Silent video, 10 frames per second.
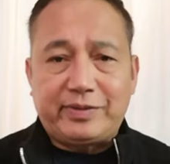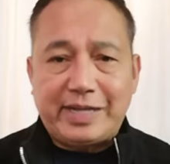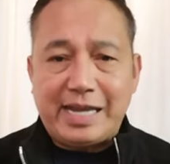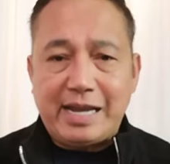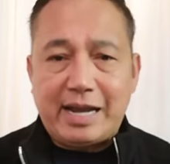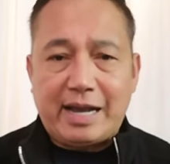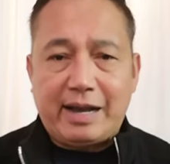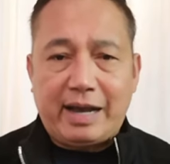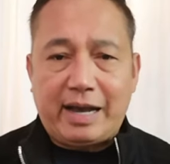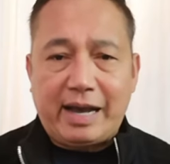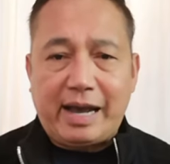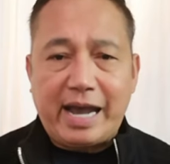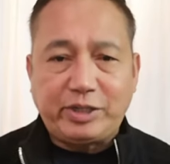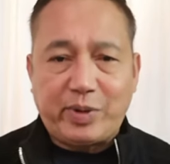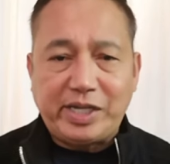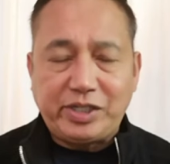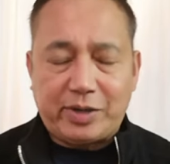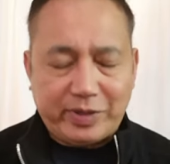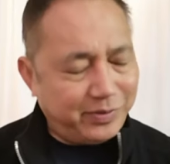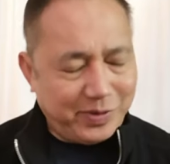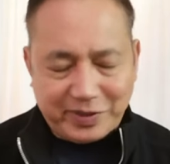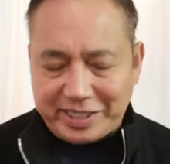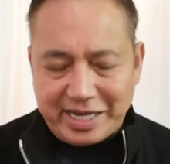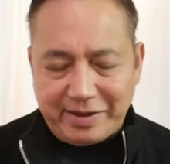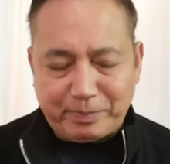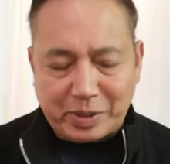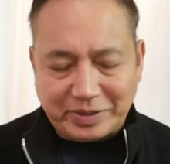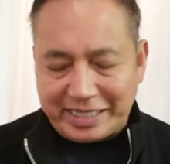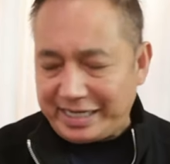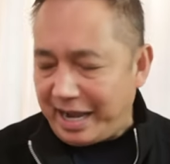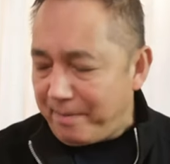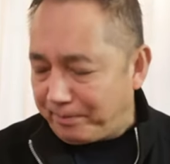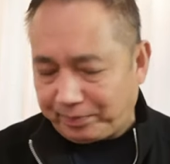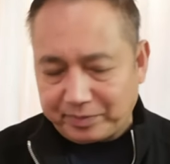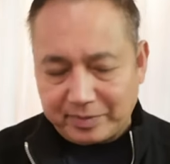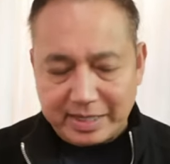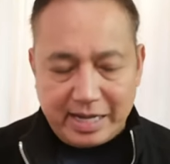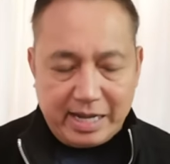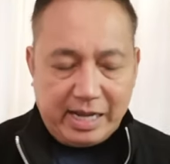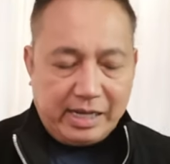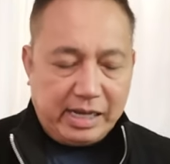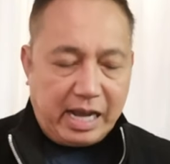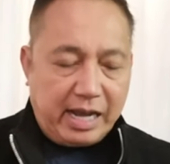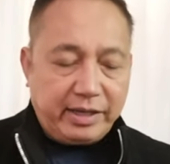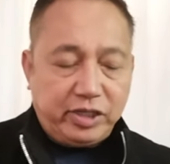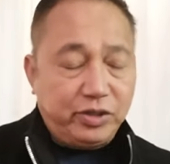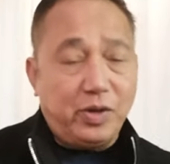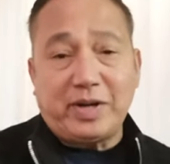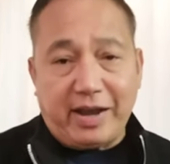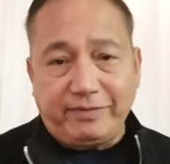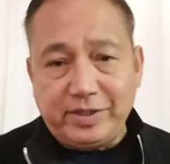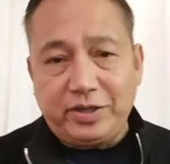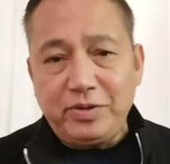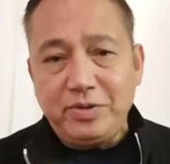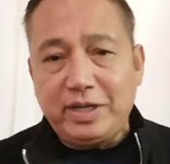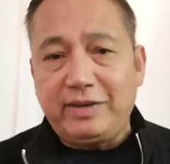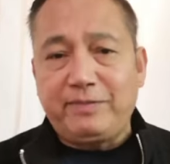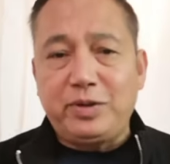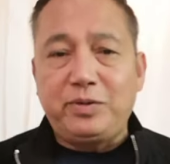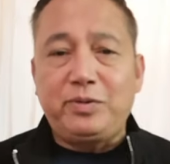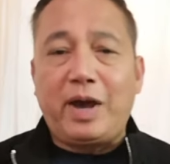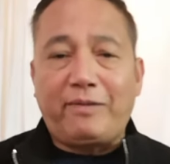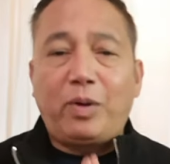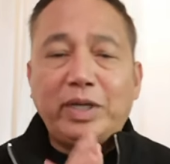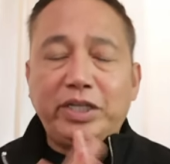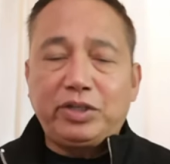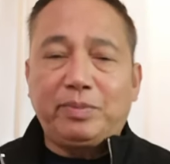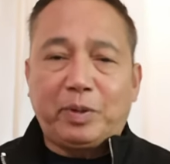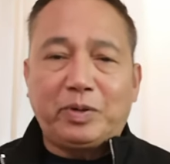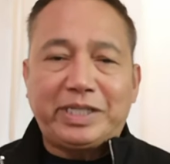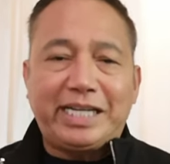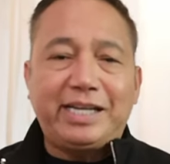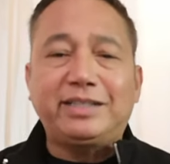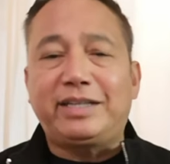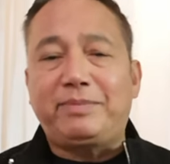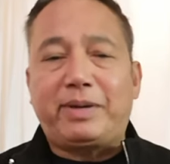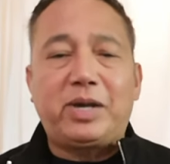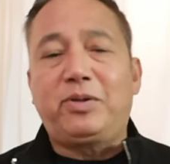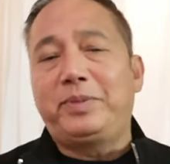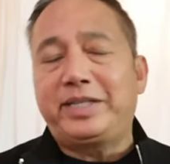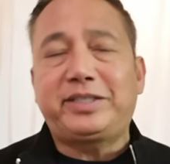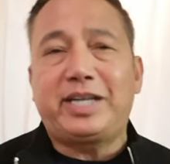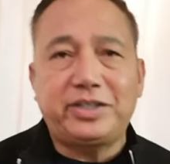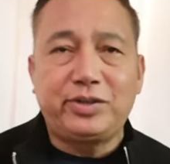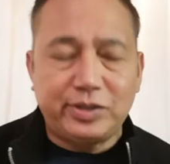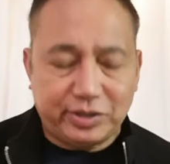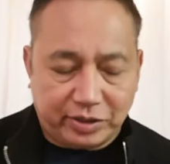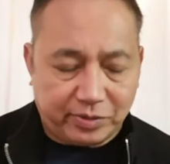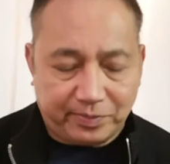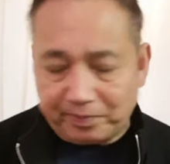the with the Protea. You don't have to. If you have only 2 Proteas, then by all means just use 2.